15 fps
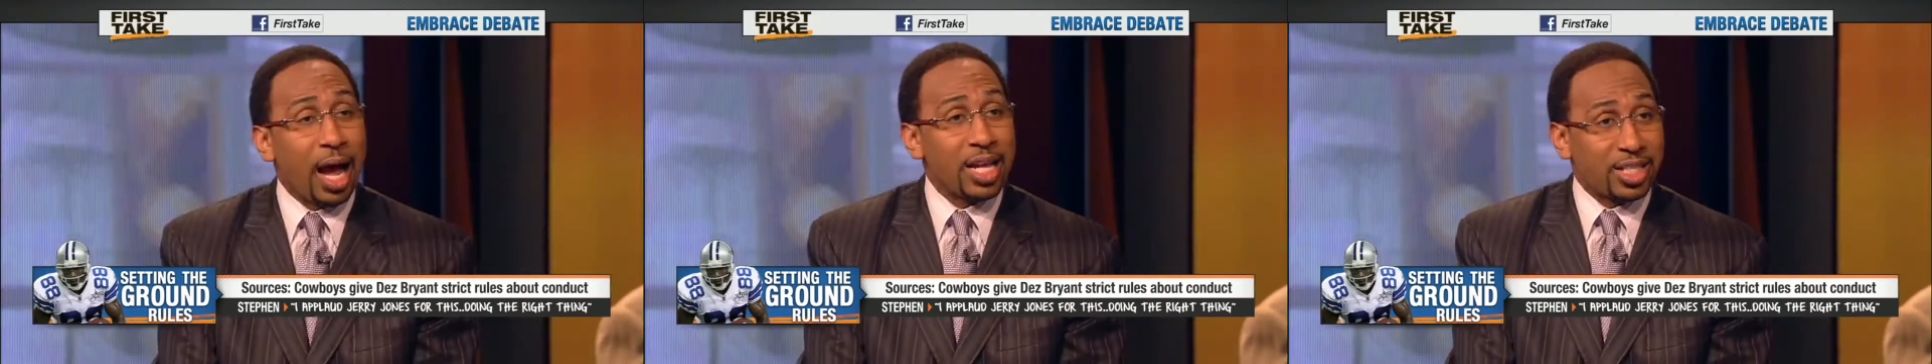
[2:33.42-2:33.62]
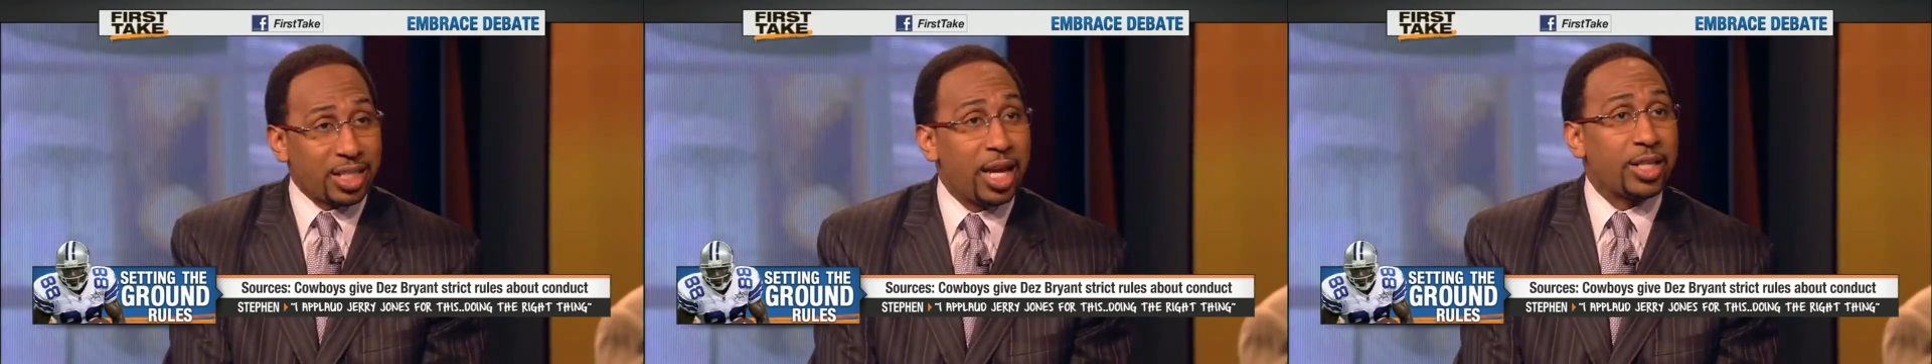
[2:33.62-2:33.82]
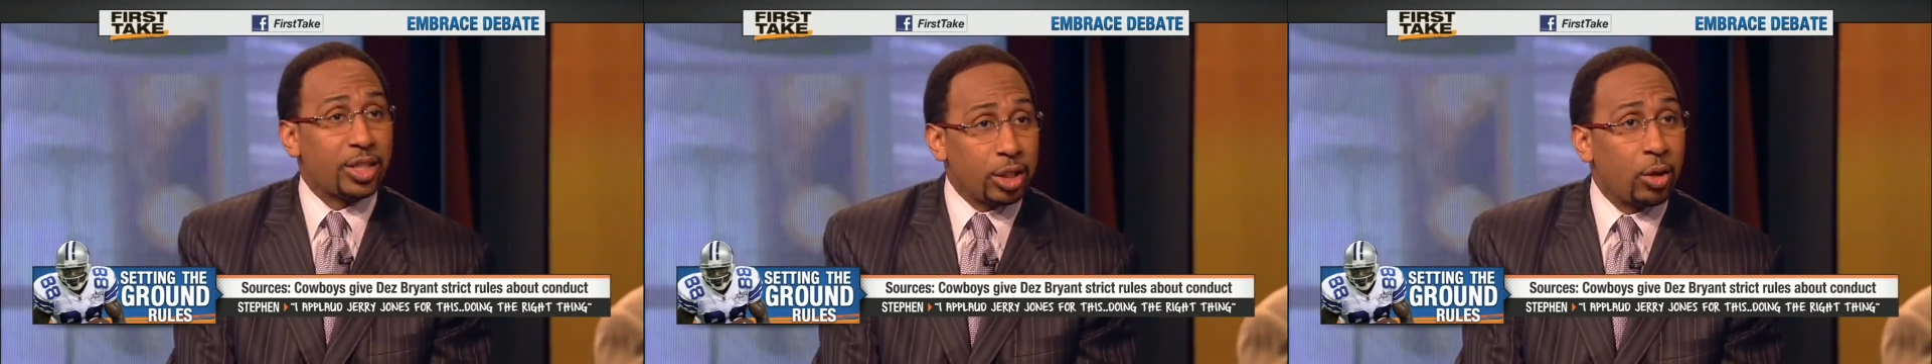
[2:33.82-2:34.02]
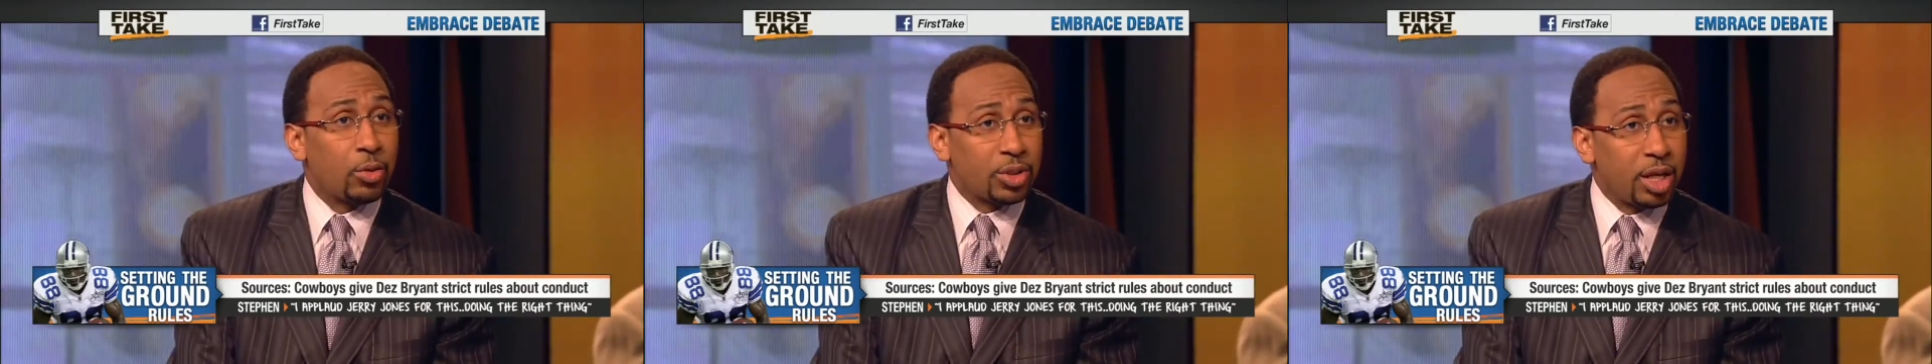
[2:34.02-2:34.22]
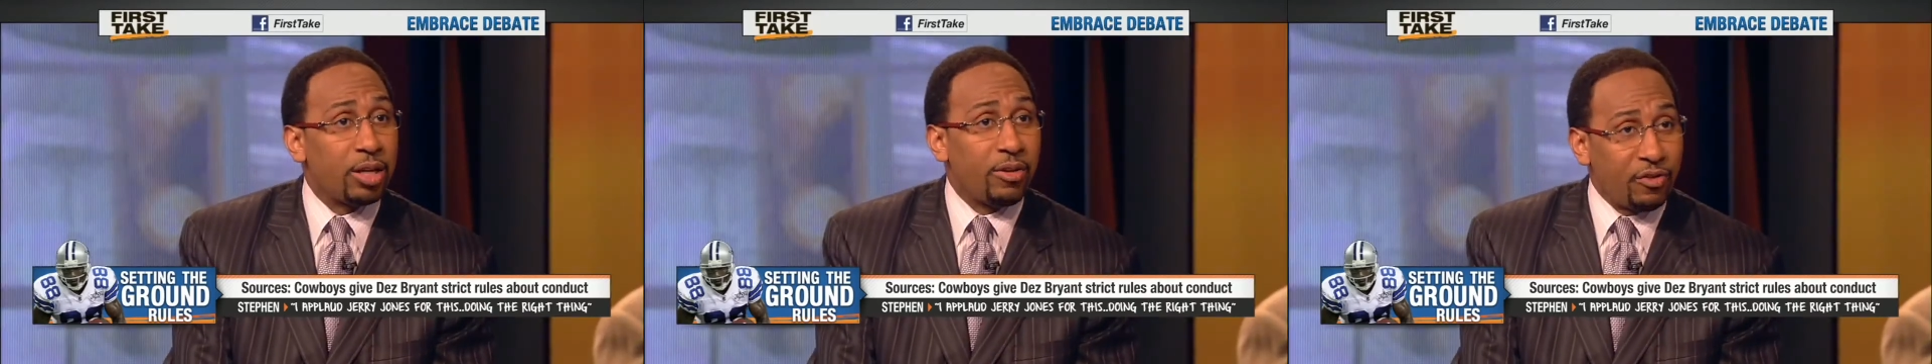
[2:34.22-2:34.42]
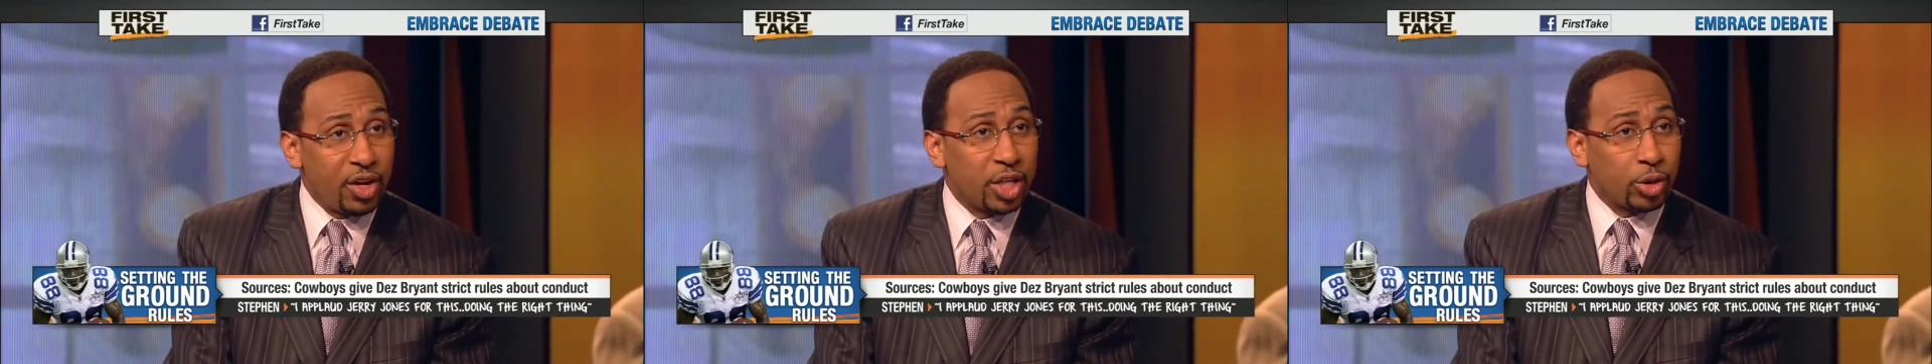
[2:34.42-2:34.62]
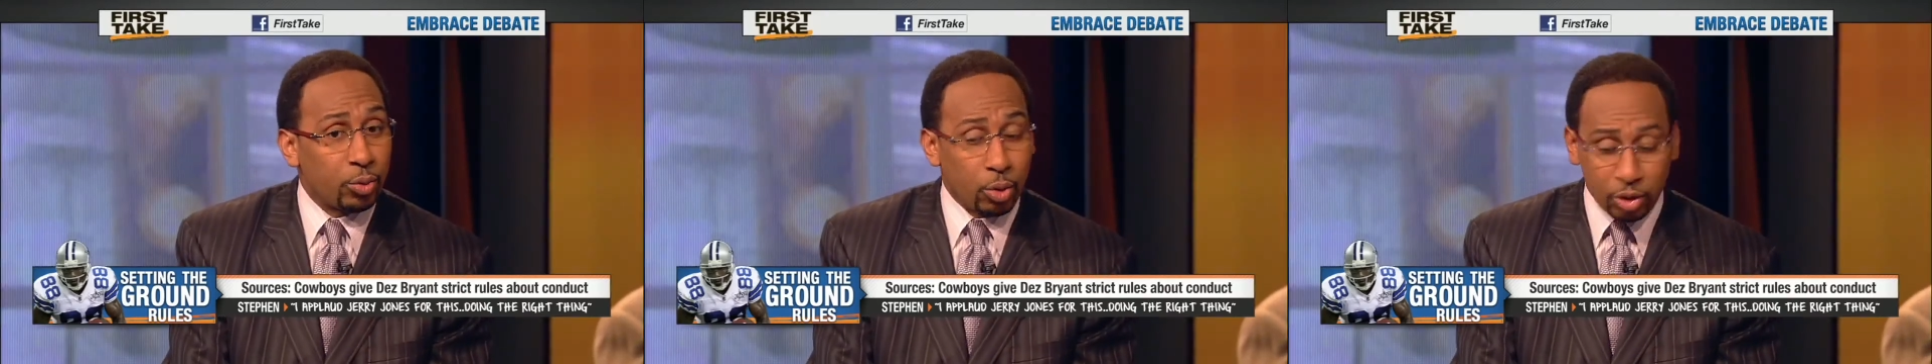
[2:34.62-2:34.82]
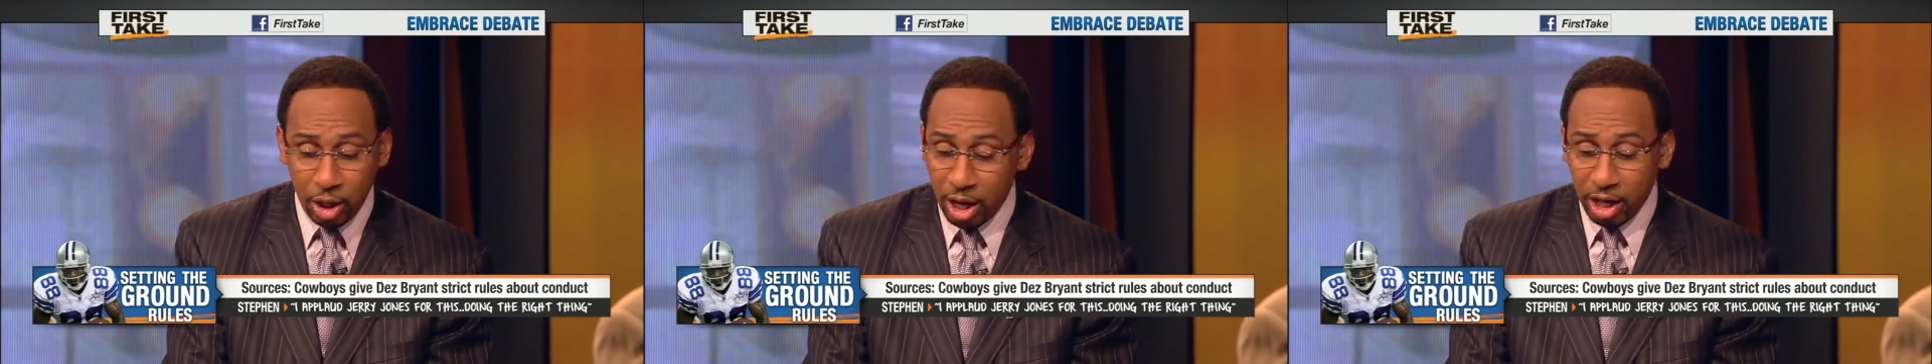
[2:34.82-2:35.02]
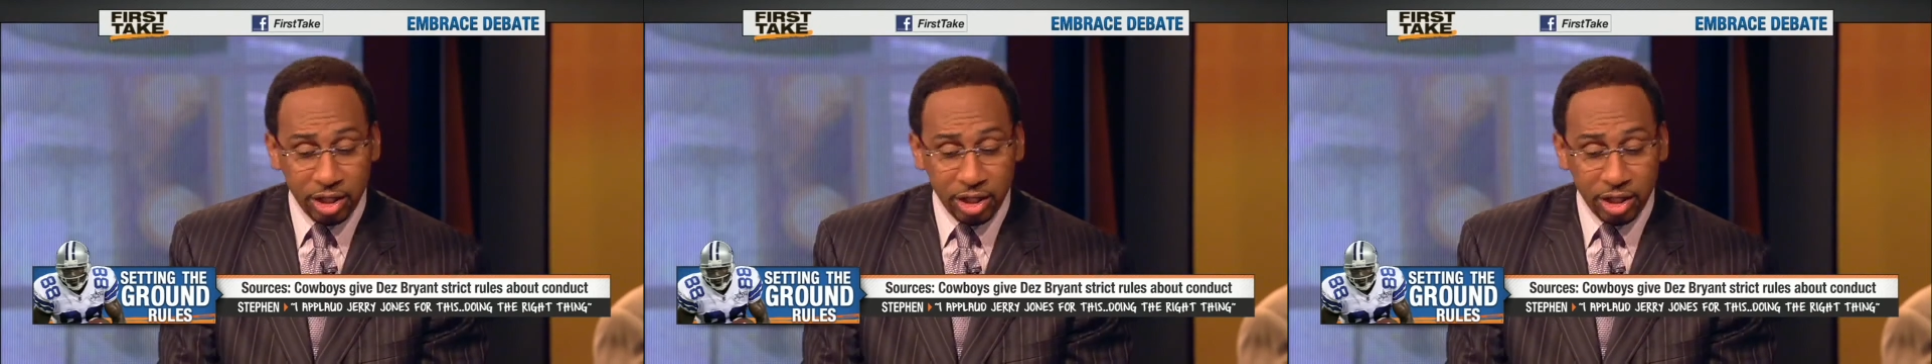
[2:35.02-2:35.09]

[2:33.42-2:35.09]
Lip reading: I said to those individuals.